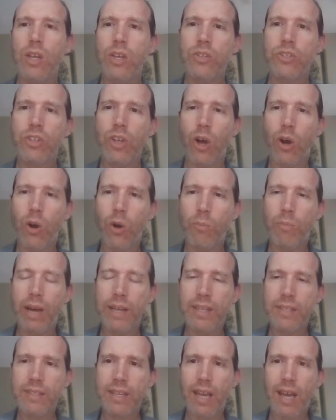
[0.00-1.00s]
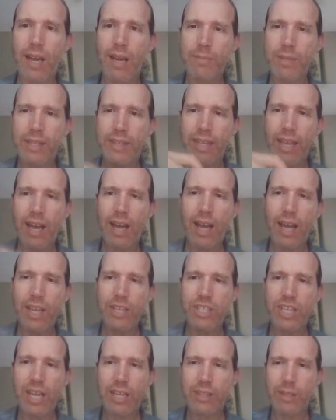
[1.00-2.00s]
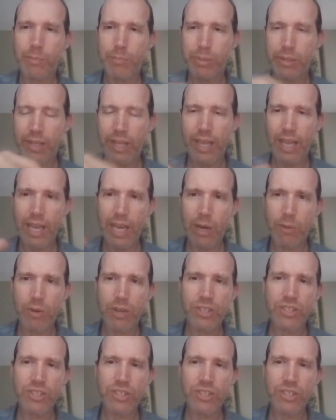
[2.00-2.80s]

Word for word: So by the time that they hijacked the plane and were